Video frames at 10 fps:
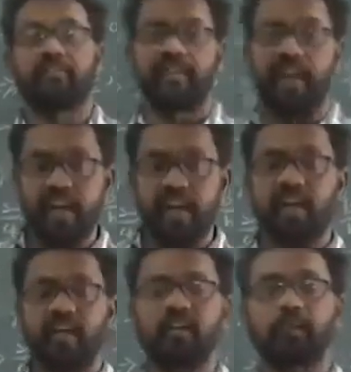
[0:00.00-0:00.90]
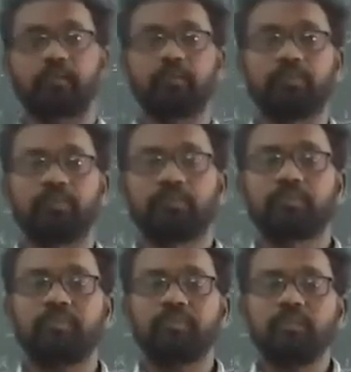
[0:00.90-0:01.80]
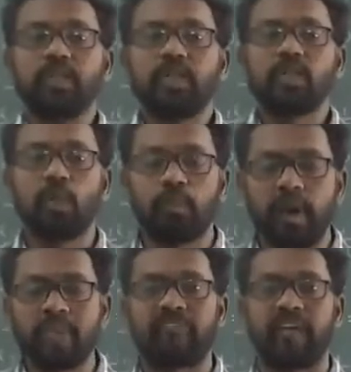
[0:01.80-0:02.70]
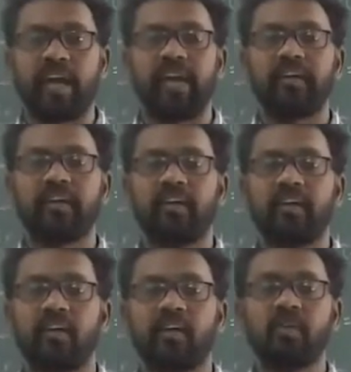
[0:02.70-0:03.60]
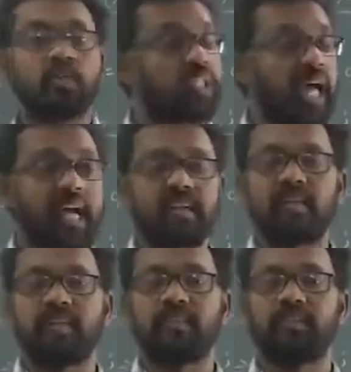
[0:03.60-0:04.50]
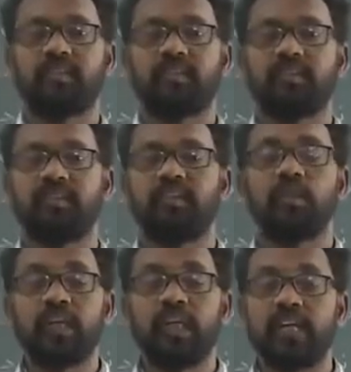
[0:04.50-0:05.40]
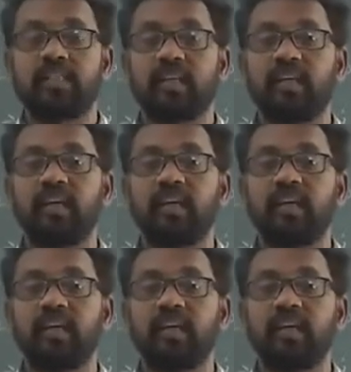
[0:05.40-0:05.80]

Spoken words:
5. 2 by 5. So that you will get